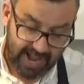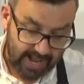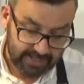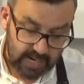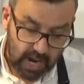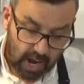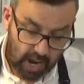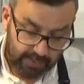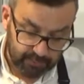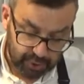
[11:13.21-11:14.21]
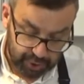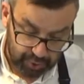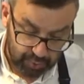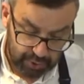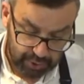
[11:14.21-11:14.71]
add
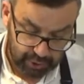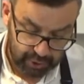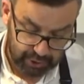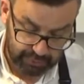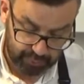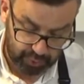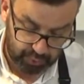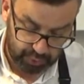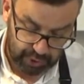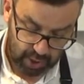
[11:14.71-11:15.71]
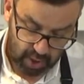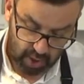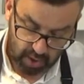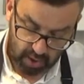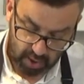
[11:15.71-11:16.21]
2 dessert spoons
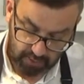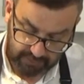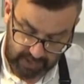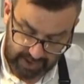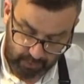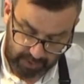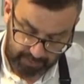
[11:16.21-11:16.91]
of our